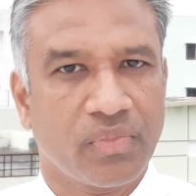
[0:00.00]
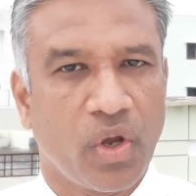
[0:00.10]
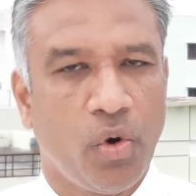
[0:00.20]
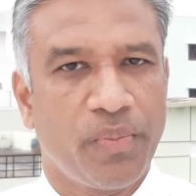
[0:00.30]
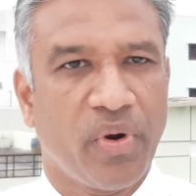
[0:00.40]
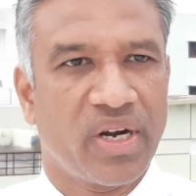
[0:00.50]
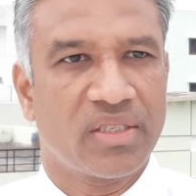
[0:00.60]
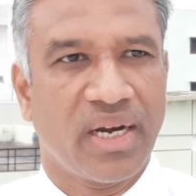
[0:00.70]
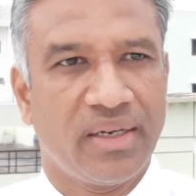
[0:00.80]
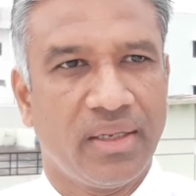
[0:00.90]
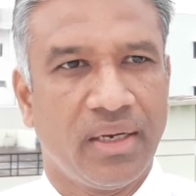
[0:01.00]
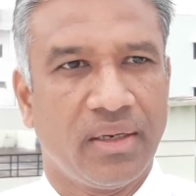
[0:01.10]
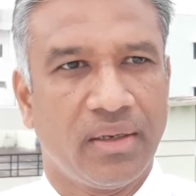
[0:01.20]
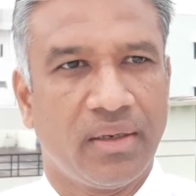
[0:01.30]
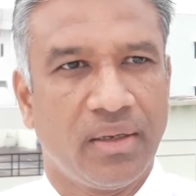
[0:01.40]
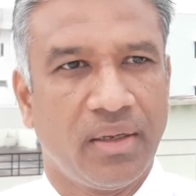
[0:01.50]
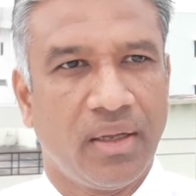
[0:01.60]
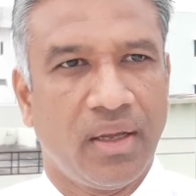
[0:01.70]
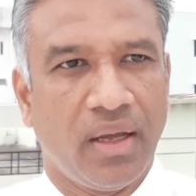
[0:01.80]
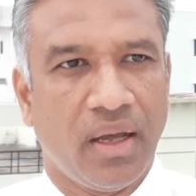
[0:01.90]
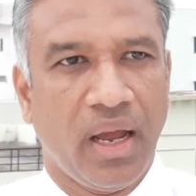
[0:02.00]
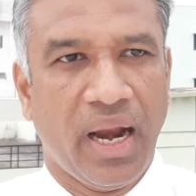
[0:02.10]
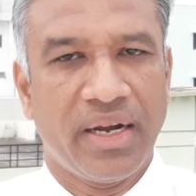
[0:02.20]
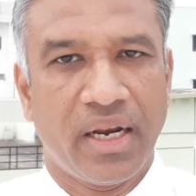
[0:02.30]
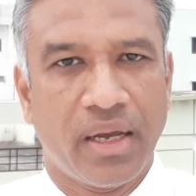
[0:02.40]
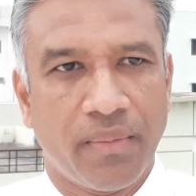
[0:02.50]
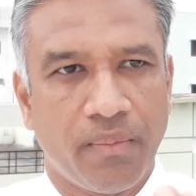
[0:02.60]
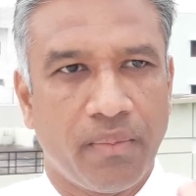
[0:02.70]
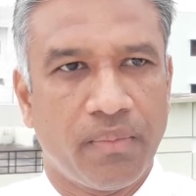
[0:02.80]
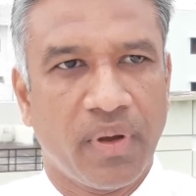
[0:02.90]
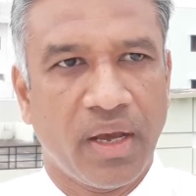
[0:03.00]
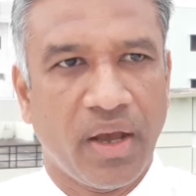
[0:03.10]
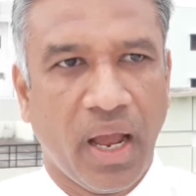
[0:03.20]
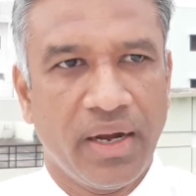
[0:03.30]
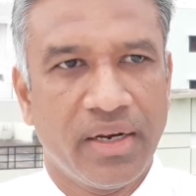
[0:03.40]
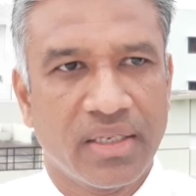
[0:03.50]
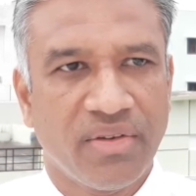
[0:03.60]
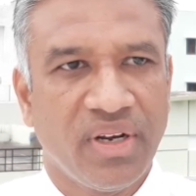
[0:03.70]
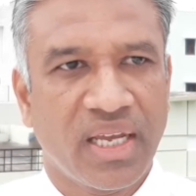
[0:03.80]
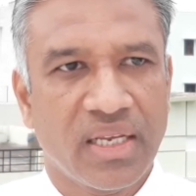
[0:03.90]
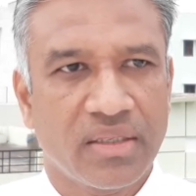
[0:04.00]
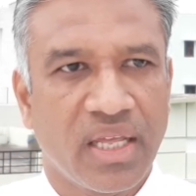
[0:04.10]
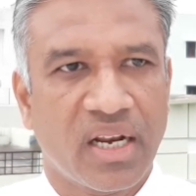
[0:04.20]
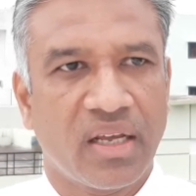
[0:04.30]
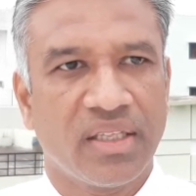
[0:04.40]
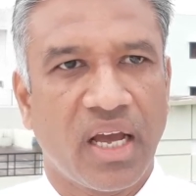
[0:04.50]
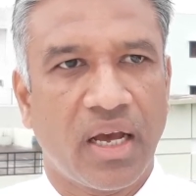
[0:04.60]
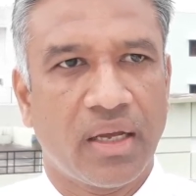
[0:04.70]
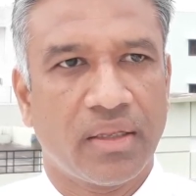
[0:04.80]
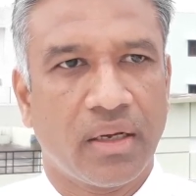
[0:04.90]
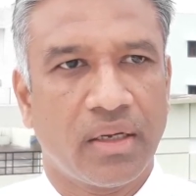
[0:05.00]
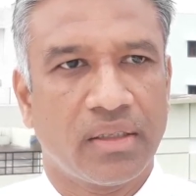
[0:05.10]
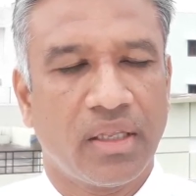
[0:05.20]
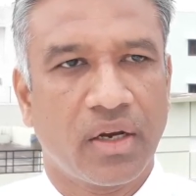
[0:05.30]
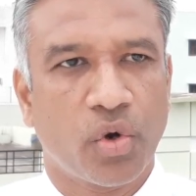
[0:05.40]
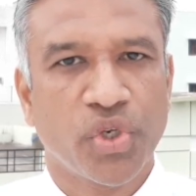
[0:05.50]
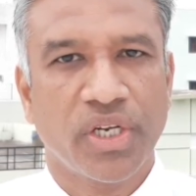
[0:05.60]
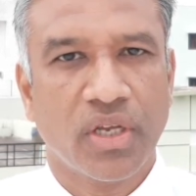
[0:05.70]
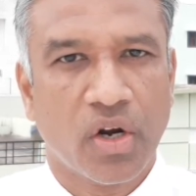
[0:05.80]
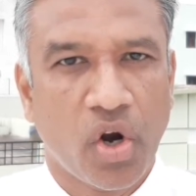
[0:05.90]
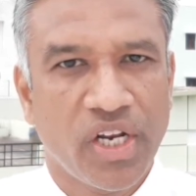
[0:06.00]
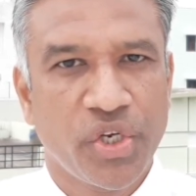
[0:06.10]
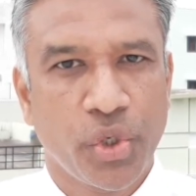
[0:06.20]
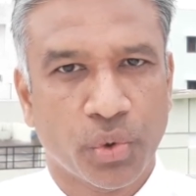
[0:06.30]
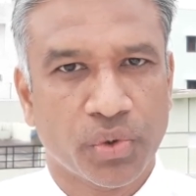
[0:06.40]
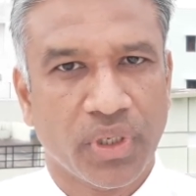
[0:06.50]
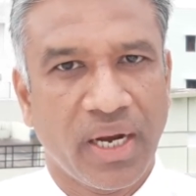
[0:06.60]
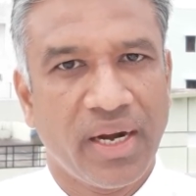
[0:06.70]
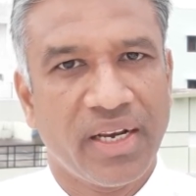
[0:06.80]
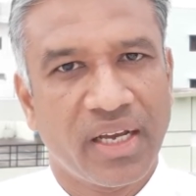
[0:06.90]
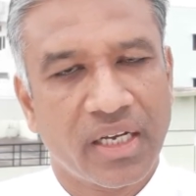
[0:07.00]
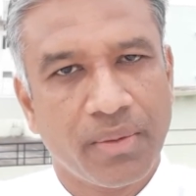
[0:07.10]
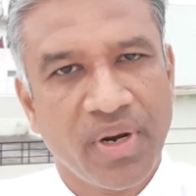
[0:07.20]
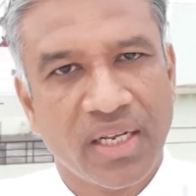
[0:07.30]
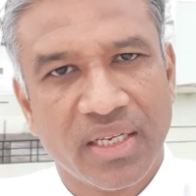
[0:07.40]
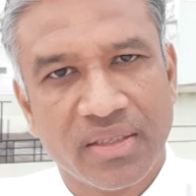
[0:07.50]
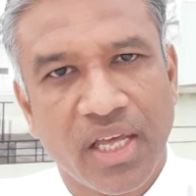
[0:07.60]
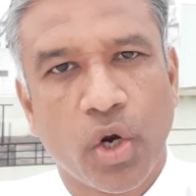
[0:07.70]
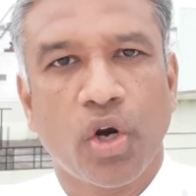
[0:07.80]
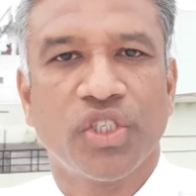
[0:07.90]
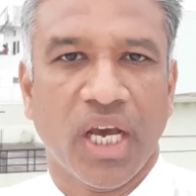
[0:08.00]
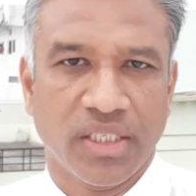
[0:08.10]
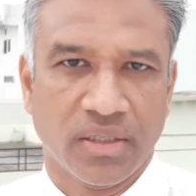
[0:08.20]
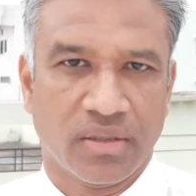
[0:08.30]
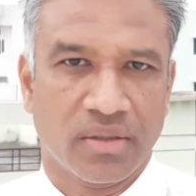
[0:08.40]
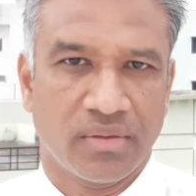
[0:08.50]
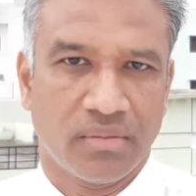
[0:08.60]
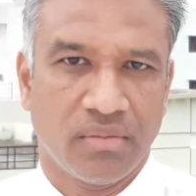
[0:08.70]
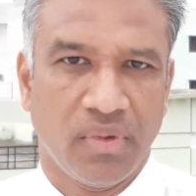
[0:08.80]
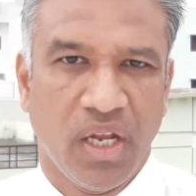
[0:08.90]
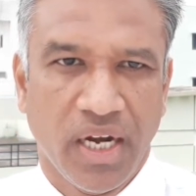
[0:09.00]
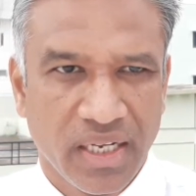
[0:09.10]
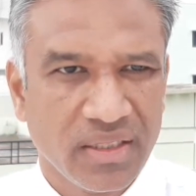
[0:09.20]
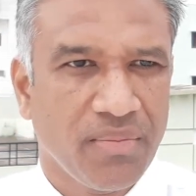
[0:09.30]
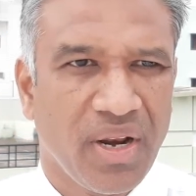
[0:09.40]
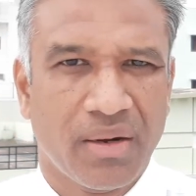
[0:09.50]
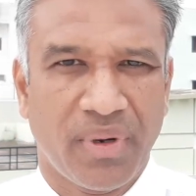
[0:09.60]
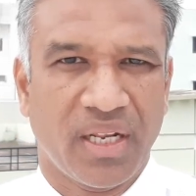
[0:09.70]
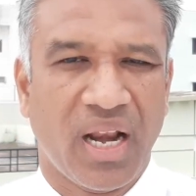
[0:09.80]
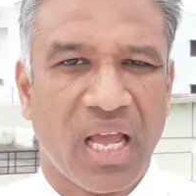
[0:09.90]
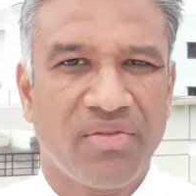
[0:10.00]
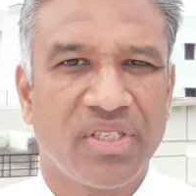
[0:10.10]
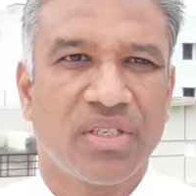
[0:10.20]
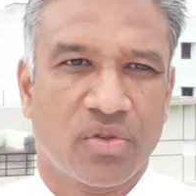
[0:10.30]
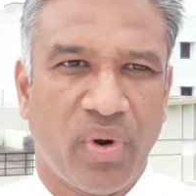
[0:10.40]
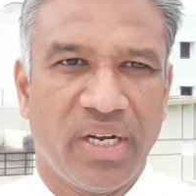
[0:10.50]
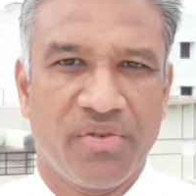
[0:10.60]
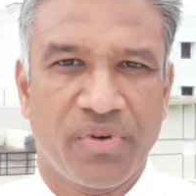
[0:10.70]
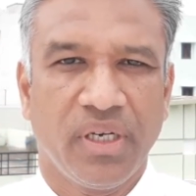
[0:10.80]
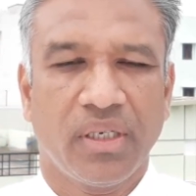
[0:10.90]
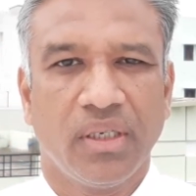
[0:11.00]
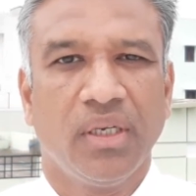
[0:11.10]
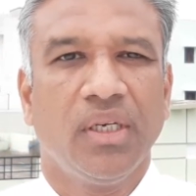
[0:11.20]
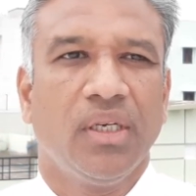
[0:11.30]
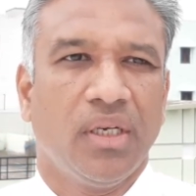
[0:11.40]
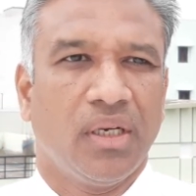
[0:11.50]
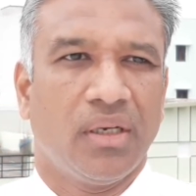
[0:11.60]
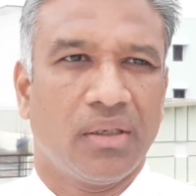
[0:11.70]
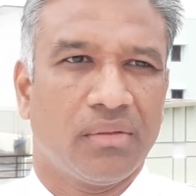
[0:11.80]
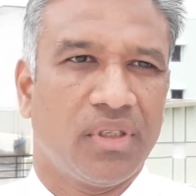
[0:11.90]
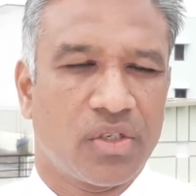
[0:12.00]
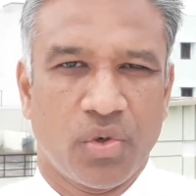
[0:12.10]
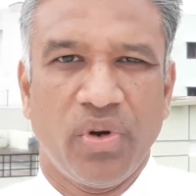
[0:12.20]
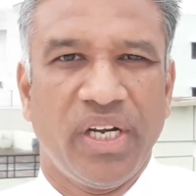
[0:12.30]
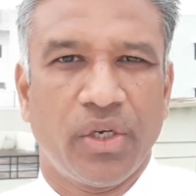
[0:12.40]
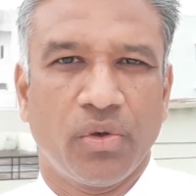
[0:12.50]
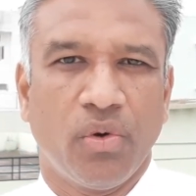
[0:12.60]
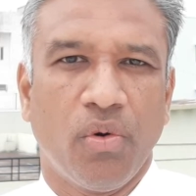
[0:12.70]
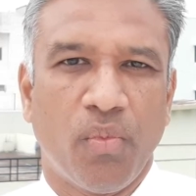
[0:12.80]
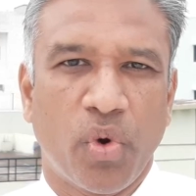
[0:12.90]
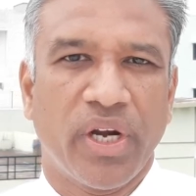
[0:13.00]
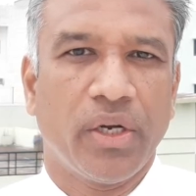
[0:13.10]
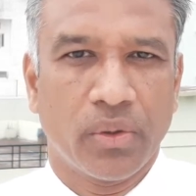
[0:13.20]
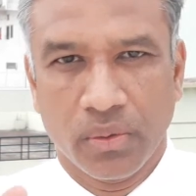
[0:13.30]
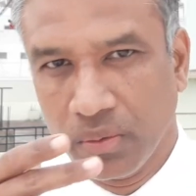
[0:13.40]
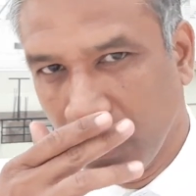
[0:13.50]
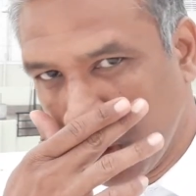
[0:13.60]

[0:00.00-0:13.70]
Hope you understand the. And in a civil case, the questions are called issues, and in a criminal case, they are called charges. It is similar, but the language is quite different. There is no need to go more into